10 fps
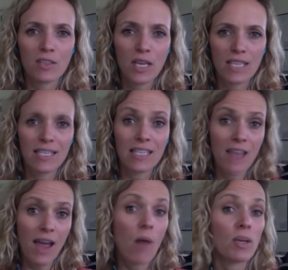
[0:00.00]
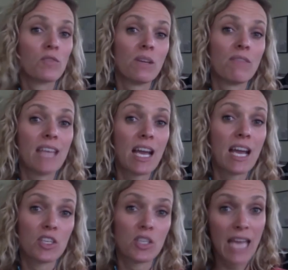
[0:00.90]
you'll get a sense of how much reef is
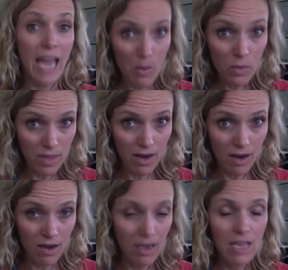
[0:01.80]
actually out there.